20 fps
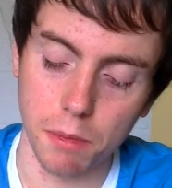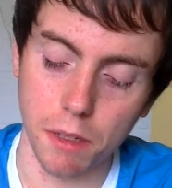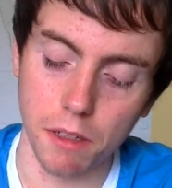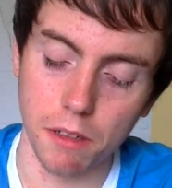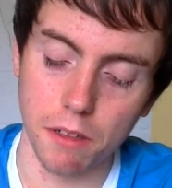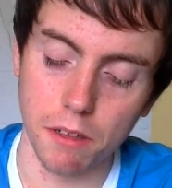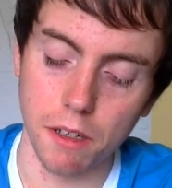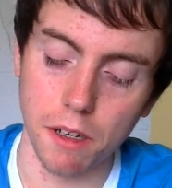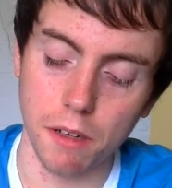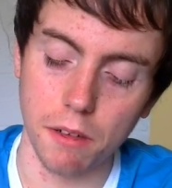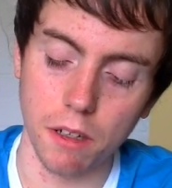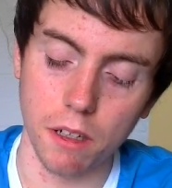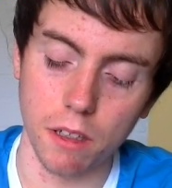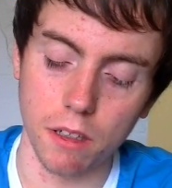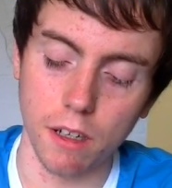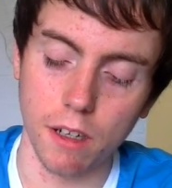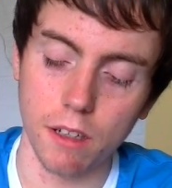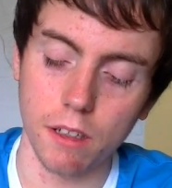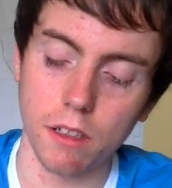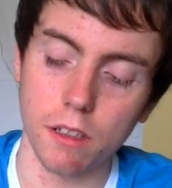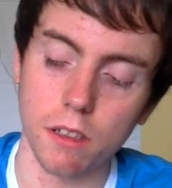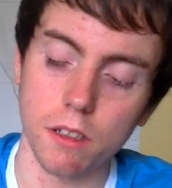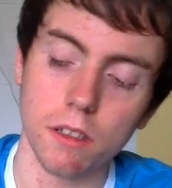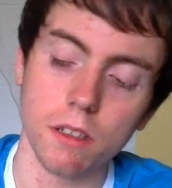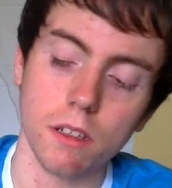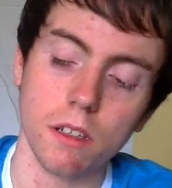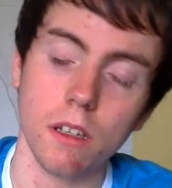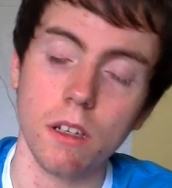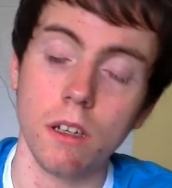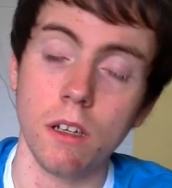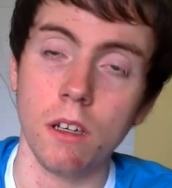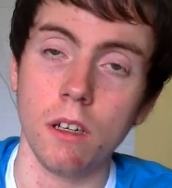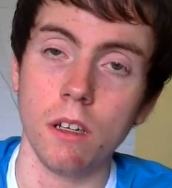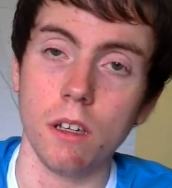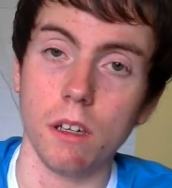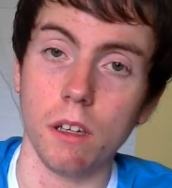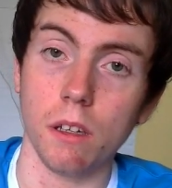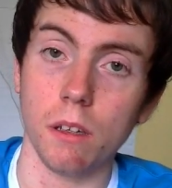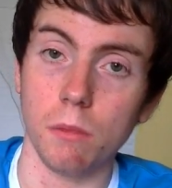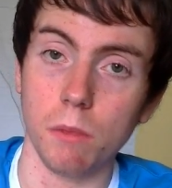Spreader. They're all darks.
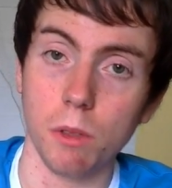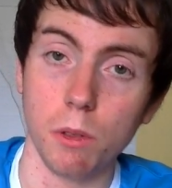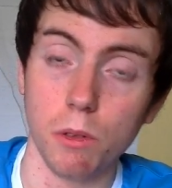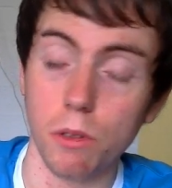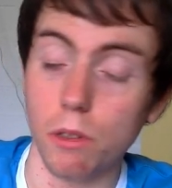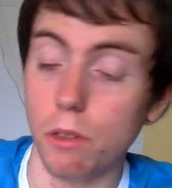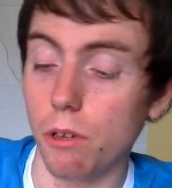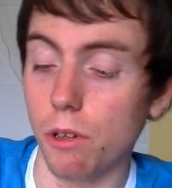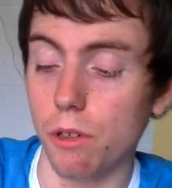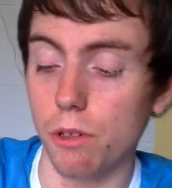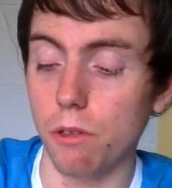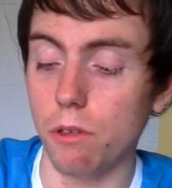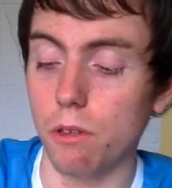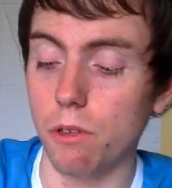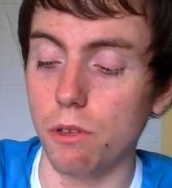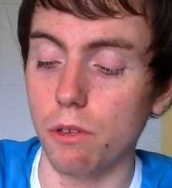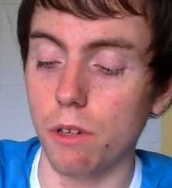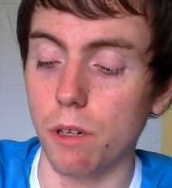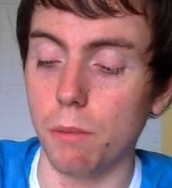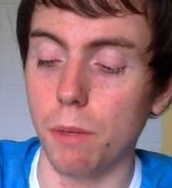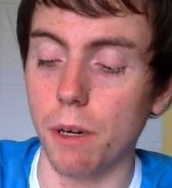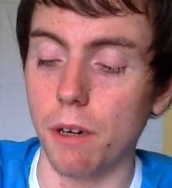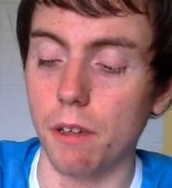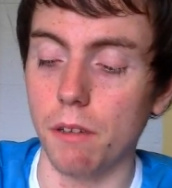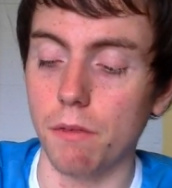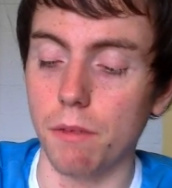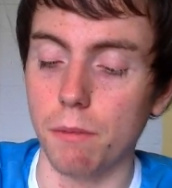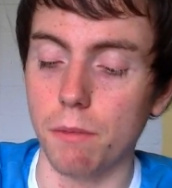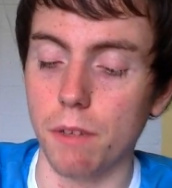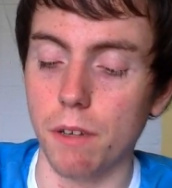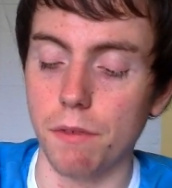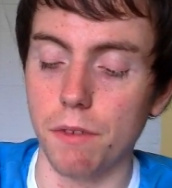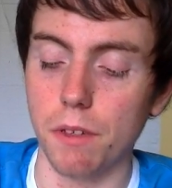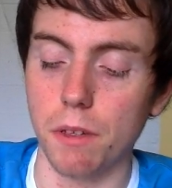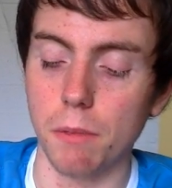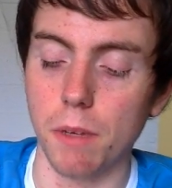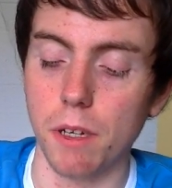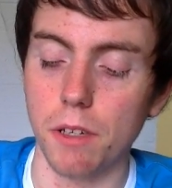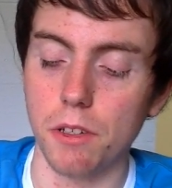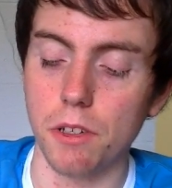You could try Burial from
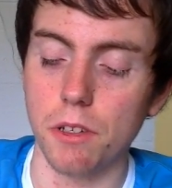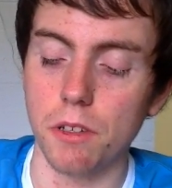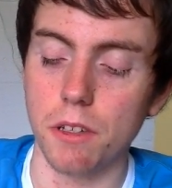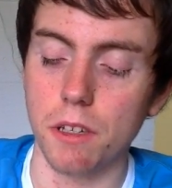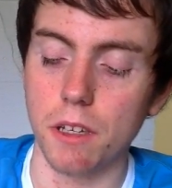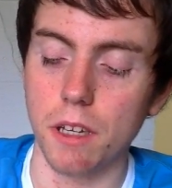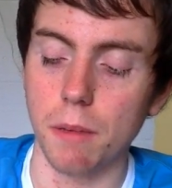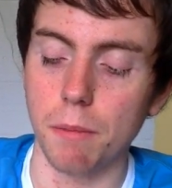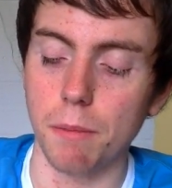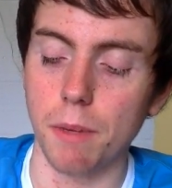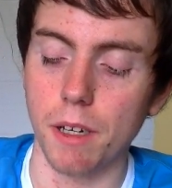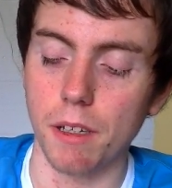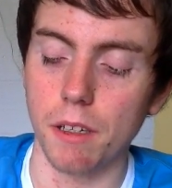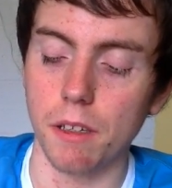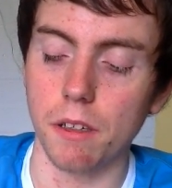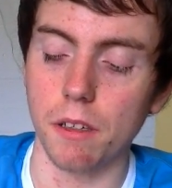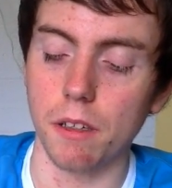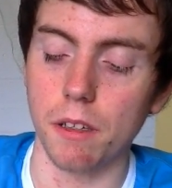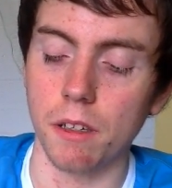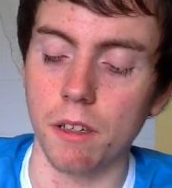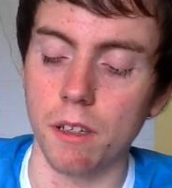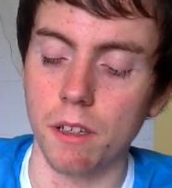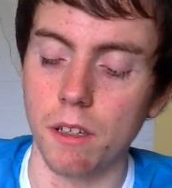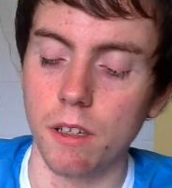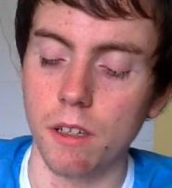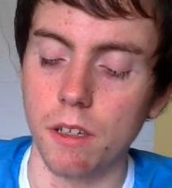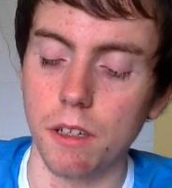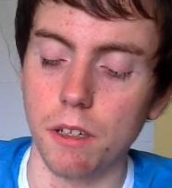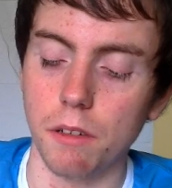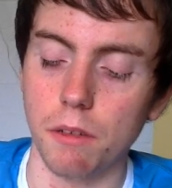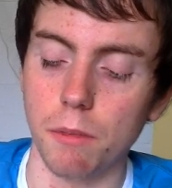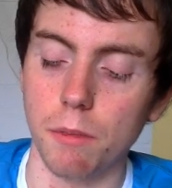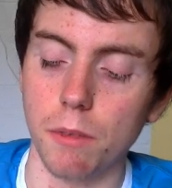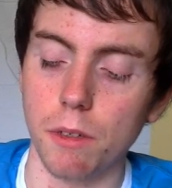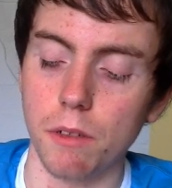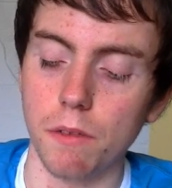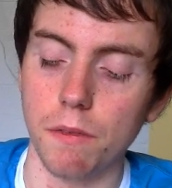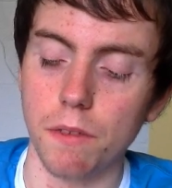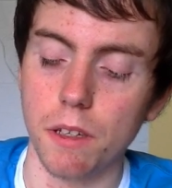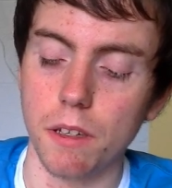Different Dimension to get back your
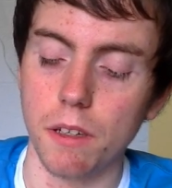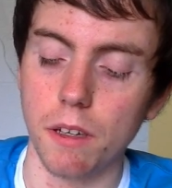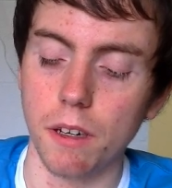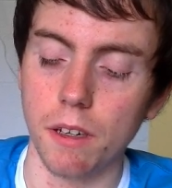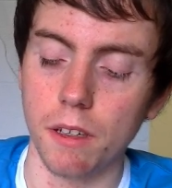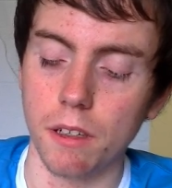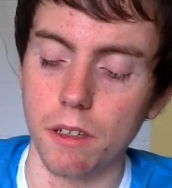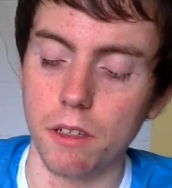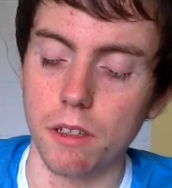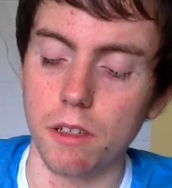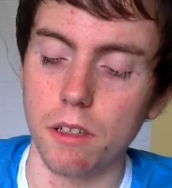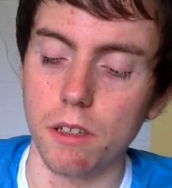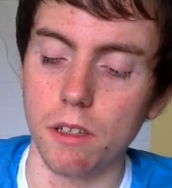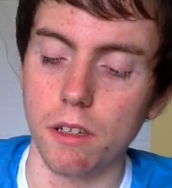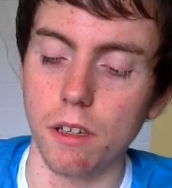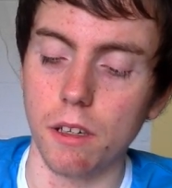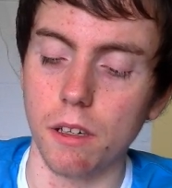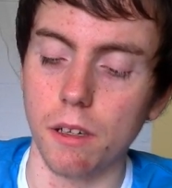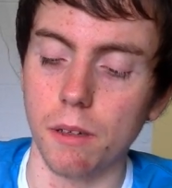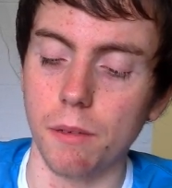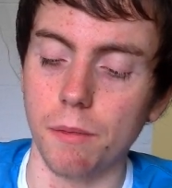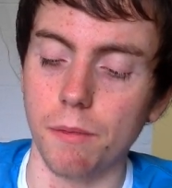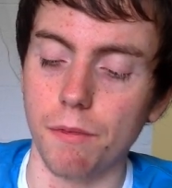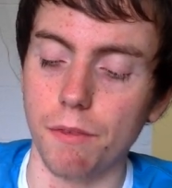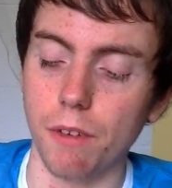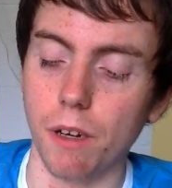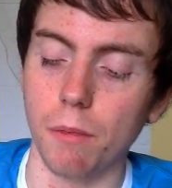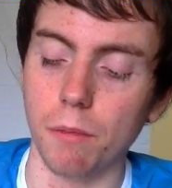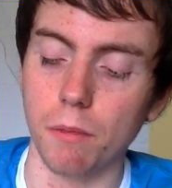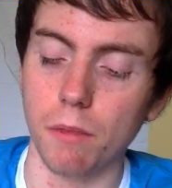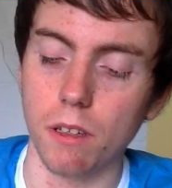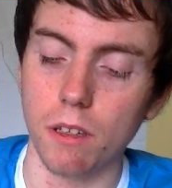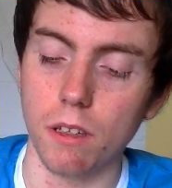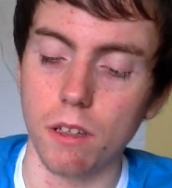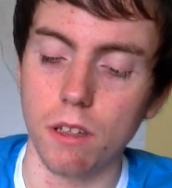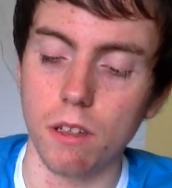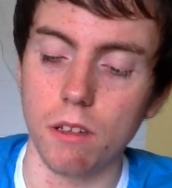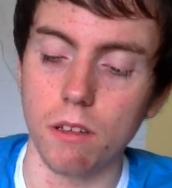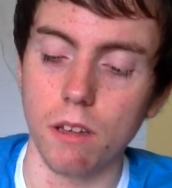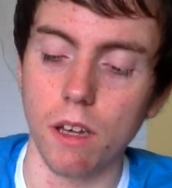removed darks from
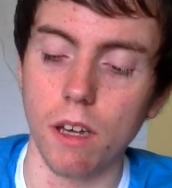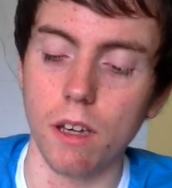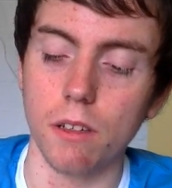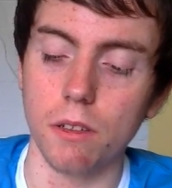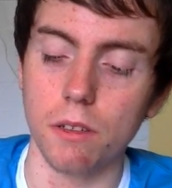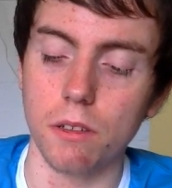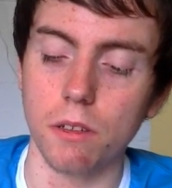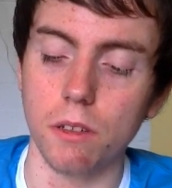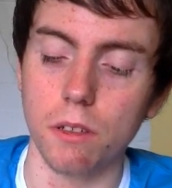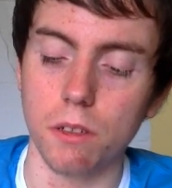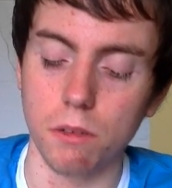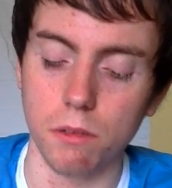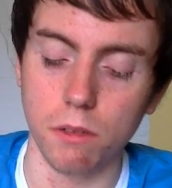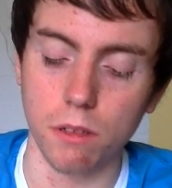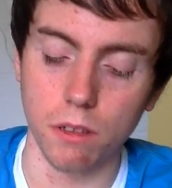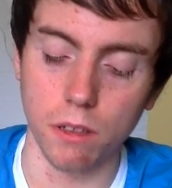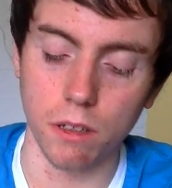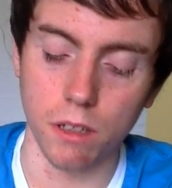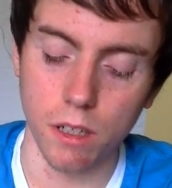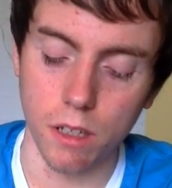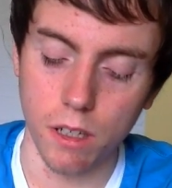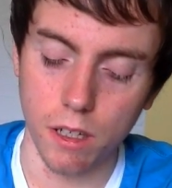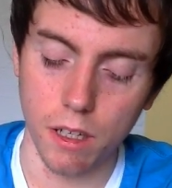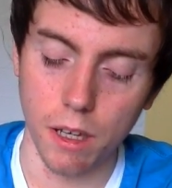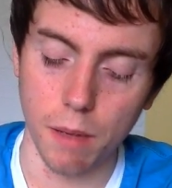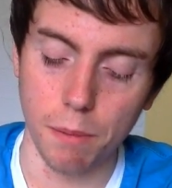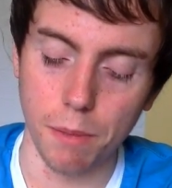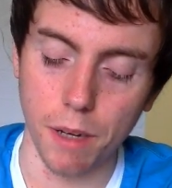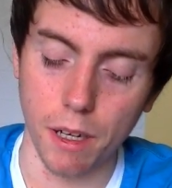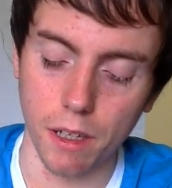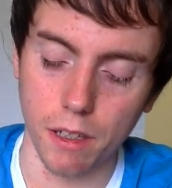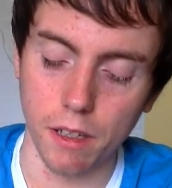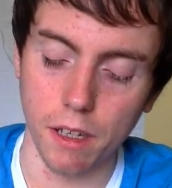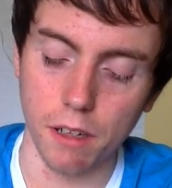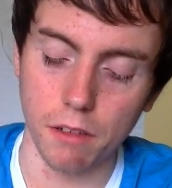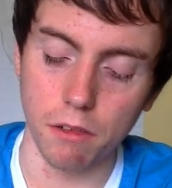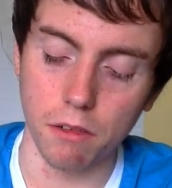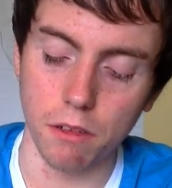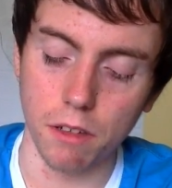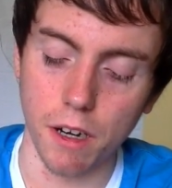Chaos Sorcerer, or get back
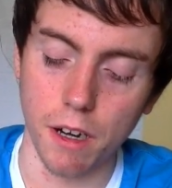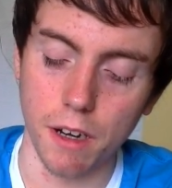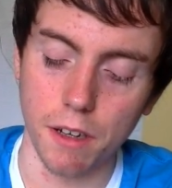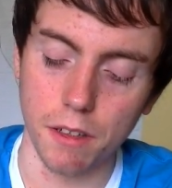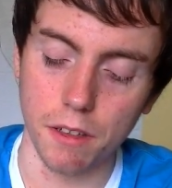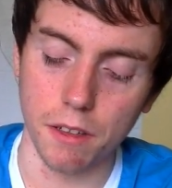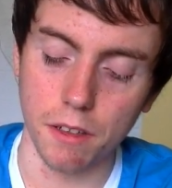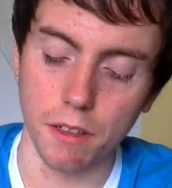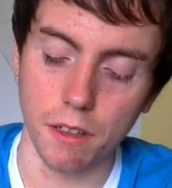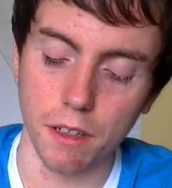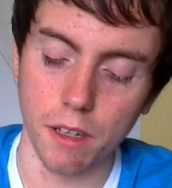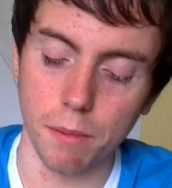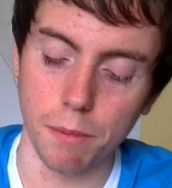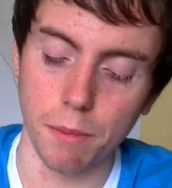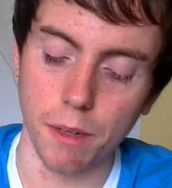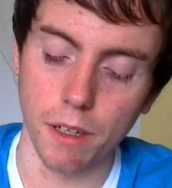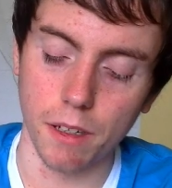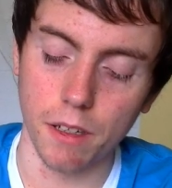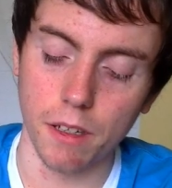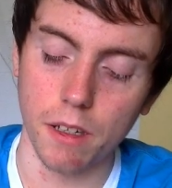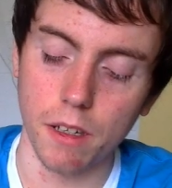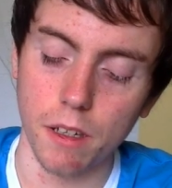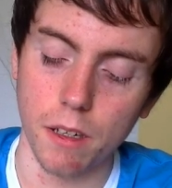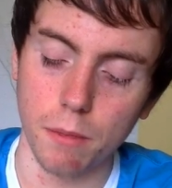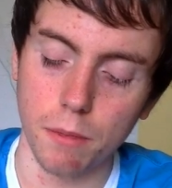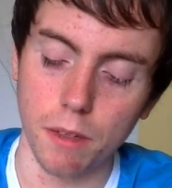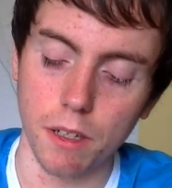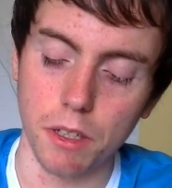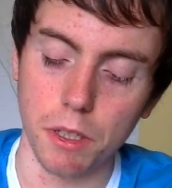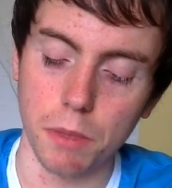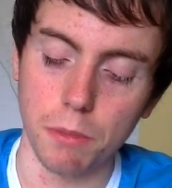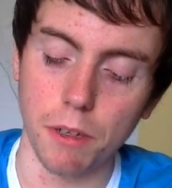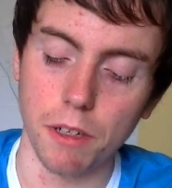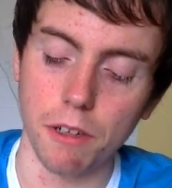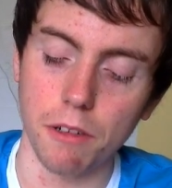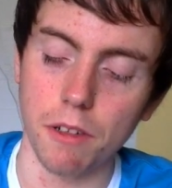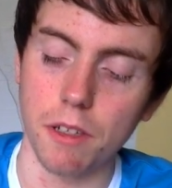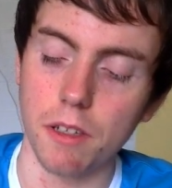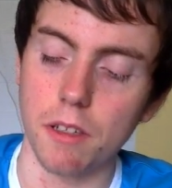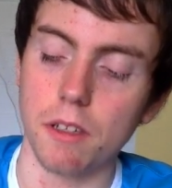Necro Gardener, get back Plague
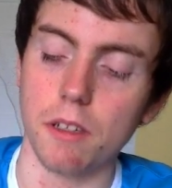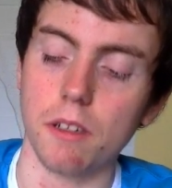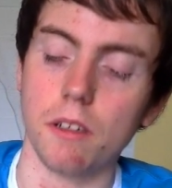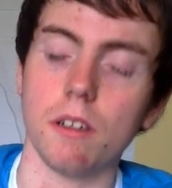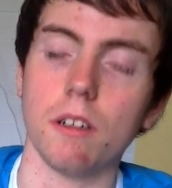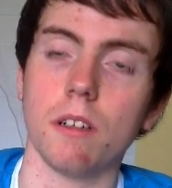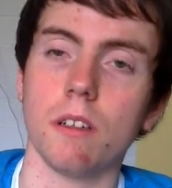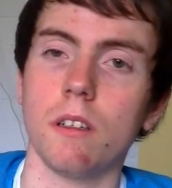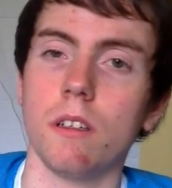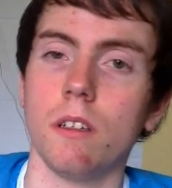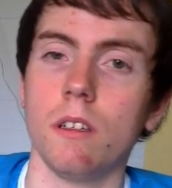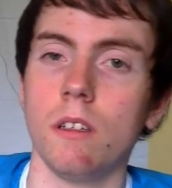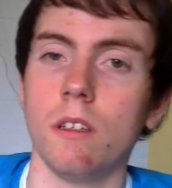Spreader into your